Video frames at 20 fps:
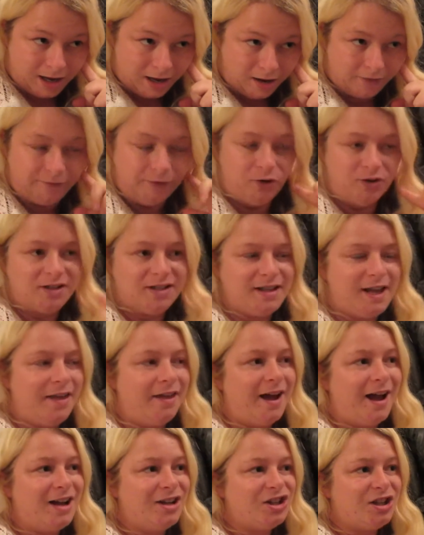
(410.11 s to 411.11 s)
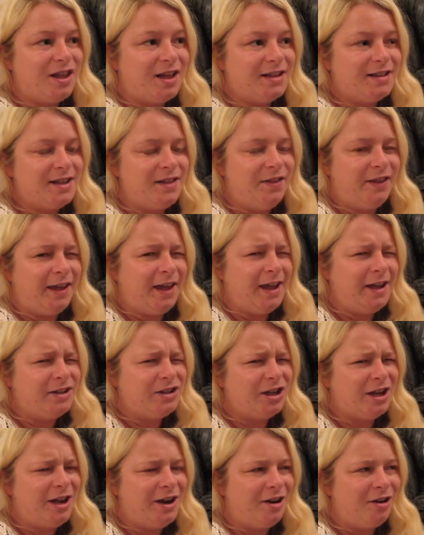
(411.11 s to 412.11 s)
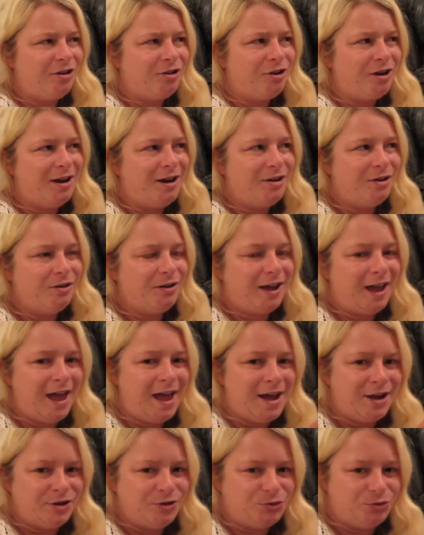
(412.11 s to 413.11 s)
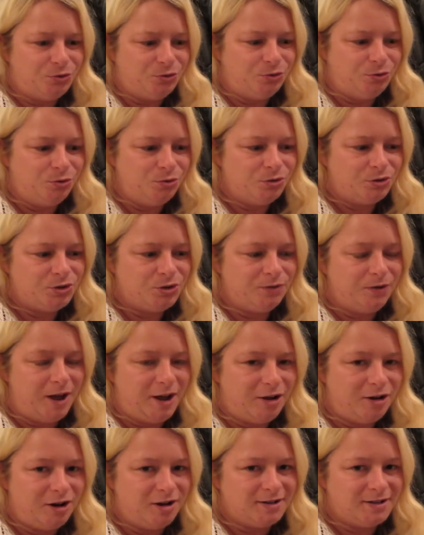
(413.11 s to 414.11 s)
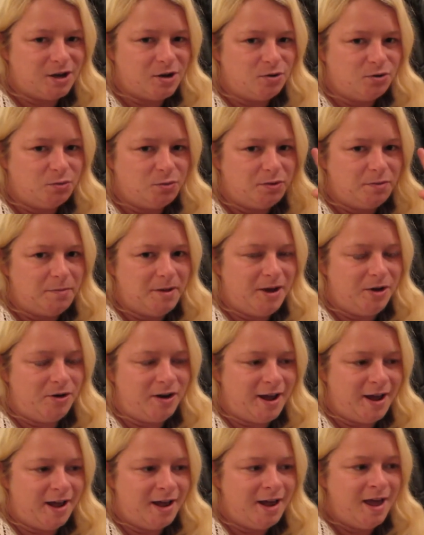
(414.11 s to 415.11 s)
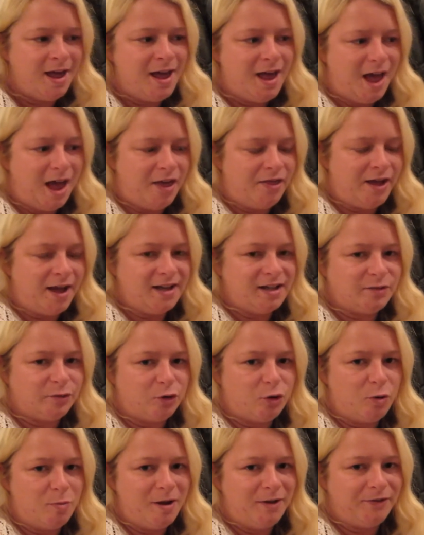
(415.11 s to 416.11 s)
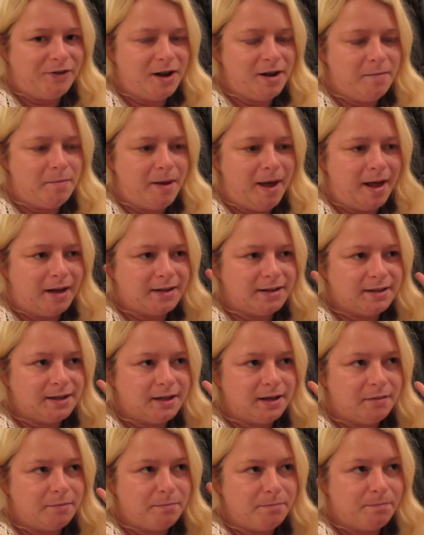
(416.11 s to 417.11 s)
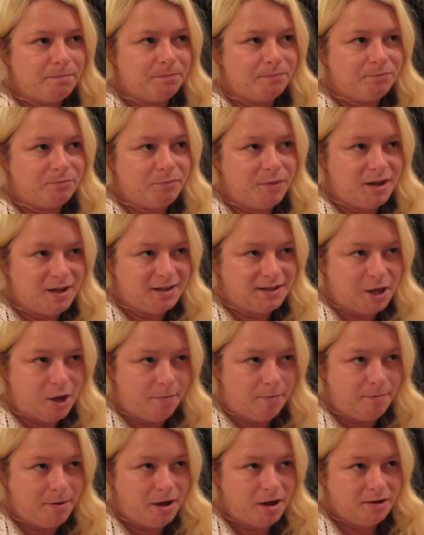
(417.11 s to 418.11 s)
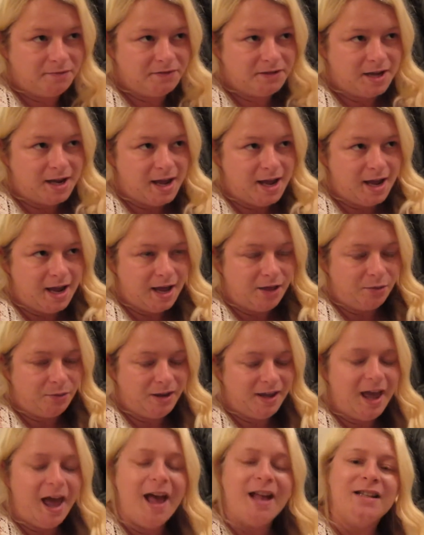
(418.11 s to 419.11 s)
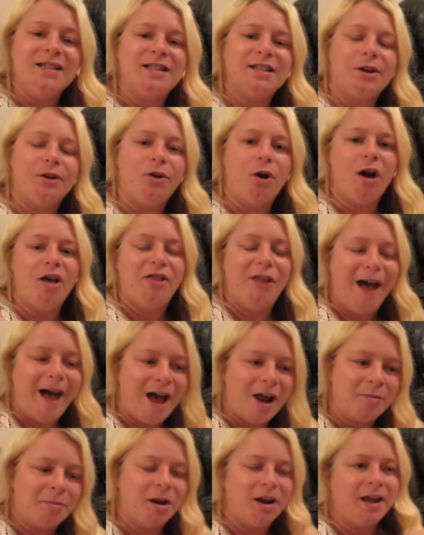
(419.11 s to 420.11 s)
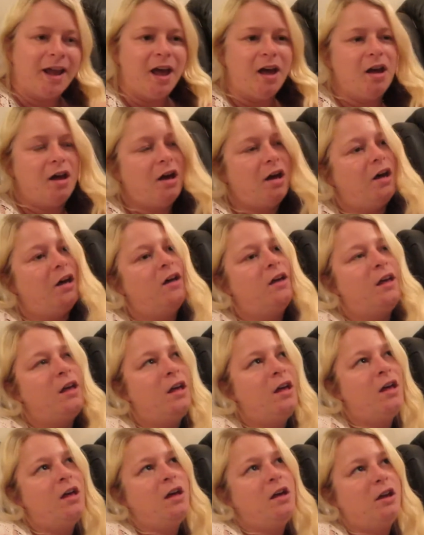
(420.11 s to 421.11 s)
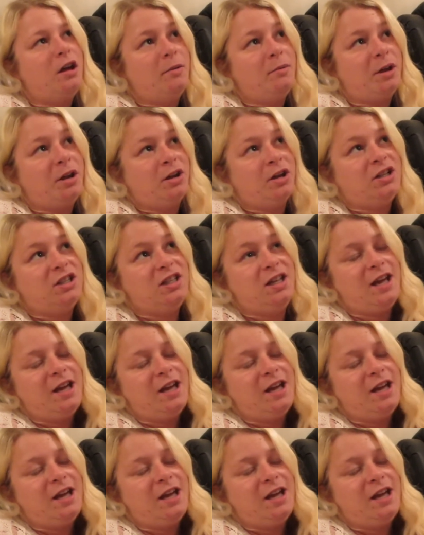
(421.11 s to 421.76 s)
I forgot to say that actually, that's in the kitchen. I got a little candle, sort of like glass holder with a bee on it, and that is for my friend Beck. It's her birthday at the weekend, so I got her that, and I'm gonna get her, I'm going to go to